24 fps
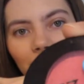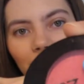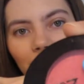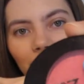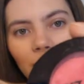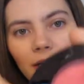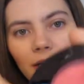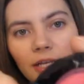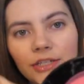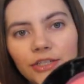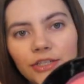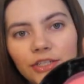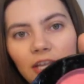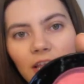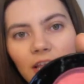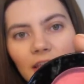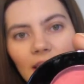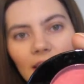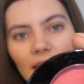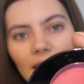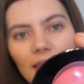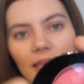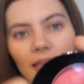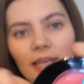blush
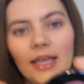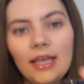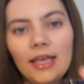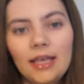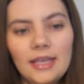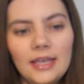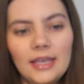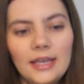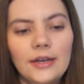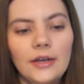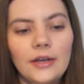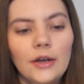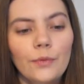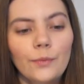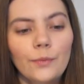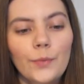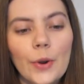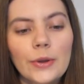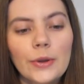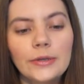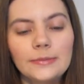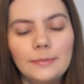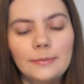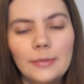in a
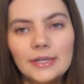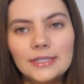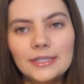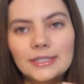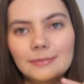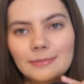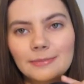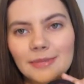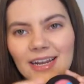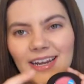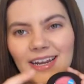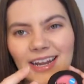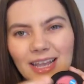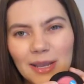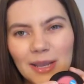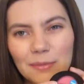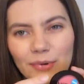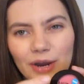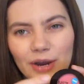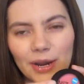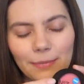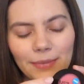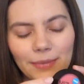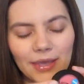rose blossom. I like a
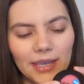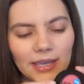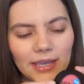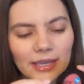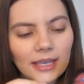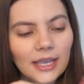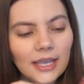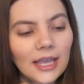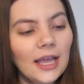bright pink.